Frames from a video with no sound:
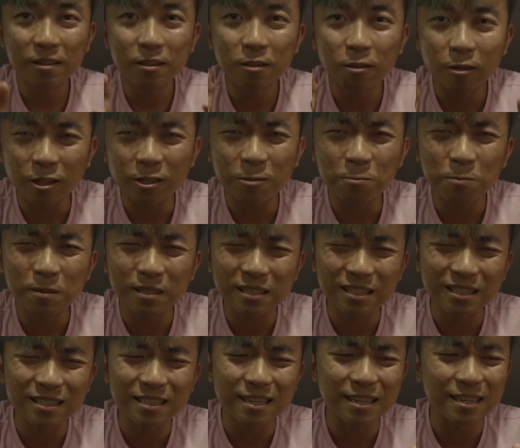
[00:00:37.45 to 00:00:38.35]

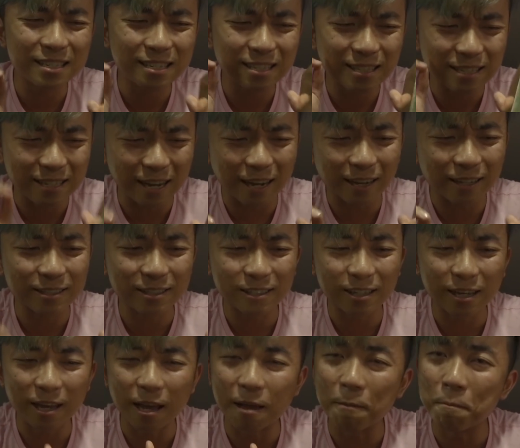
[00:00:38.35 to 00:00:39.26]
USPCC sucks
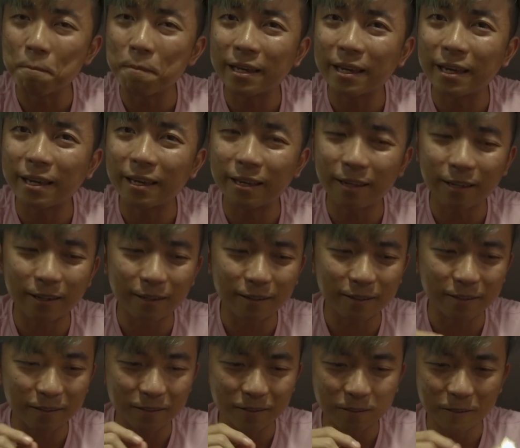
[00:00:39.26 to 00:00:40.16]
at making
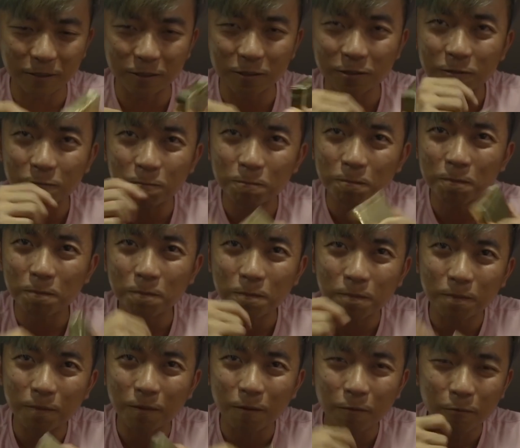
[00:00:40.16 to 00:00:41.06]
those
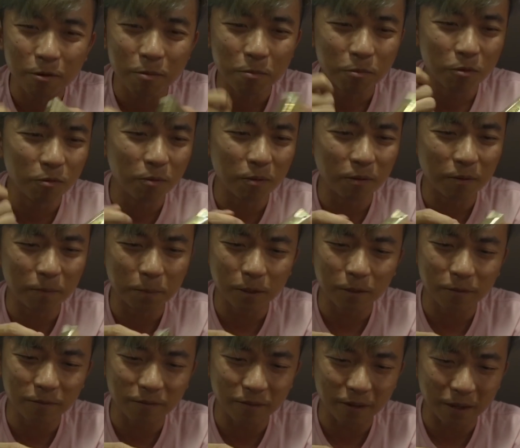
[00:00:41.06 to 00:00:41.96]

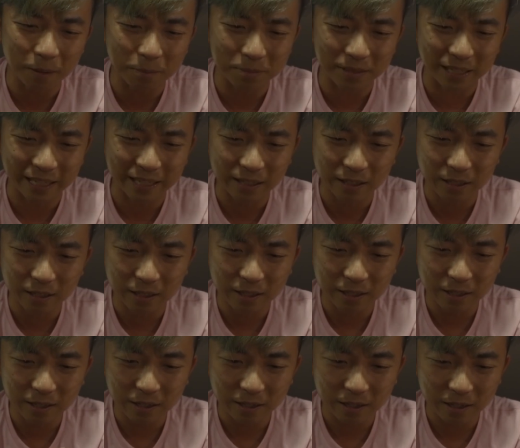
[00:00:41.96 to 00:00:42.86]
removable flaps. Like,
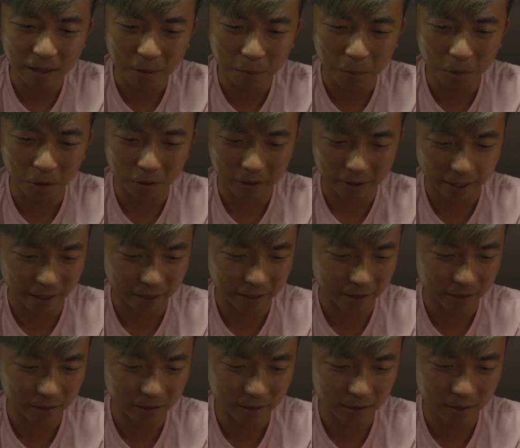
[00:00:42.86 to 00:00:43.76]
come on
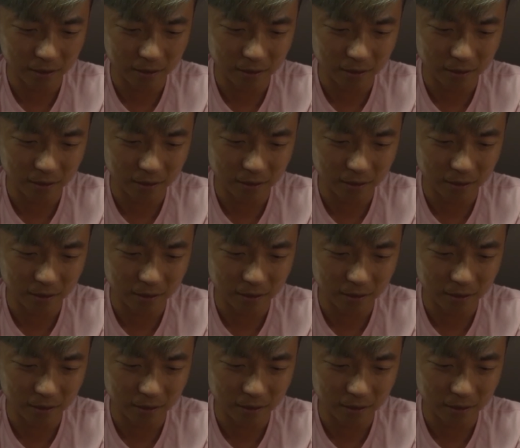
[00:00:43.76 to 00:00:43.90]
guys.